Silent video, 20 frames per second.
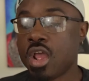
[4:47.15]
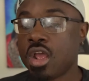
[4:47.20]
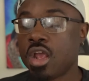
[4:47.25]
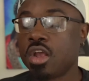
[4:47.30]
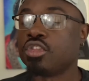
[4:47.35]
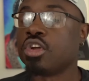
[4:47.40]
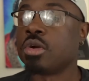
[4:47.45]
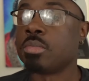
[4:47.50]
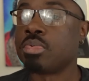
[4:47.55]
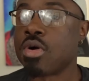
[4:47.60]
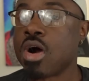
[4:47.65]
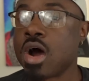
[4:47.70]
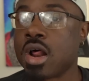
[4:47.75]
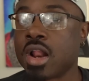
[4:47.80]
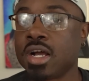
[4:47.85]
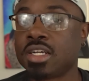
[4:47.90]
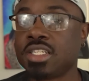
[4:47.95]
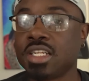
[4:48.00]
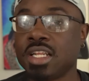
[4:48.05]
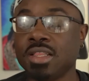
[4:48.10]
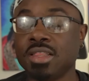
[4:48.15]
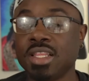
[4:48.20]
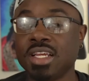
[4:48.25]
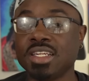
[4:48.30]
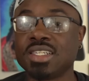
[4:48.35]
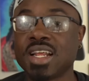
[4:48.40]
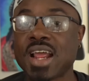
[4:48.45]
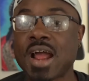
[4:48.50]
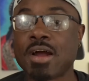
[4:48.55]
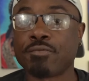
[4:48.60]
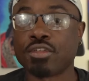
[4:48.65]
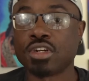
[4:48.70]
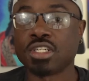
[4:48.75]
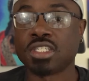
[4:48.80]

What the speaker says: and their products and things they have for